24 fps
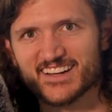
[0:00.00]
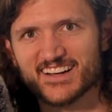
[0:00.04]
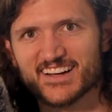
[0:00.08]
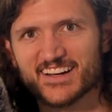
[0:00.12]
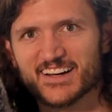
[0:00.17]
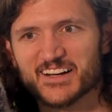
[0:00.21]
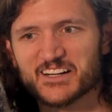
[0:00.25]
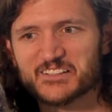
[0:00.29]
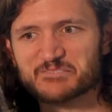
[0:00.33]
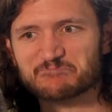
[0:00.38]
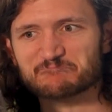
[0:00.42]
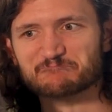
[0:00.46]

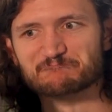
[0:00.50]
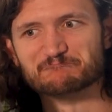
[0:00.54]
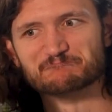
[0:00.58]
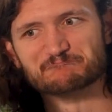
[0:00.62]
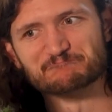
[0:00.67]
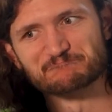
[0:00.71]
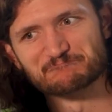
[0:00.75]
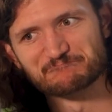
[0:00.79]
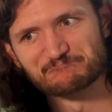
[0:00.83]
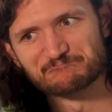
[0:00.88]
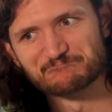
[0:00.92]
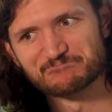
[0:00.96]

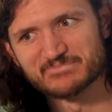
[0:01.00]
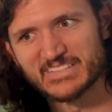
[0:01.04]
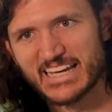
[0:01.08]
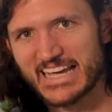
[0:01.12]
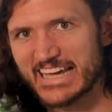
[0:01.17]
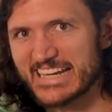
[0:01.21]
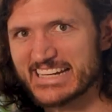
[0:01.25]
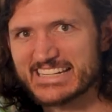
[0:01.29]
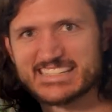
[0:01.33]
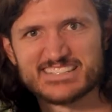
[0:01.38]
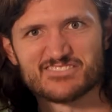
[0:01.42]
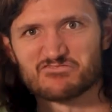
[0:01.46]

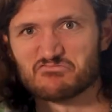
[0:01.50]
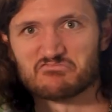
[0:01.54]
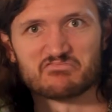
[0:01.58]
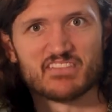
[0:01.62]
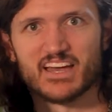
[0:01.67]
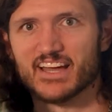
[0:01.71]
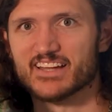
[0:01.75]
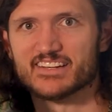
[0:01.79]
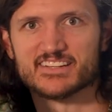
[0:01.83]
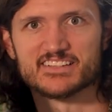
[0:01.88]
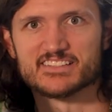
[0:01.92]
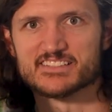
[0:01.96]
And
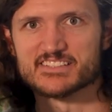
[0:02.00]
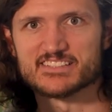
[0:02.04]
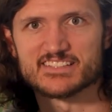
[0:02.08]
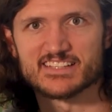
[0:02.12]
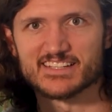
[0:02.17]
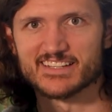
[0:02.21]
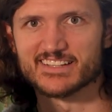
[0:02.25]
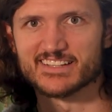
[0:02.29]
I didn't see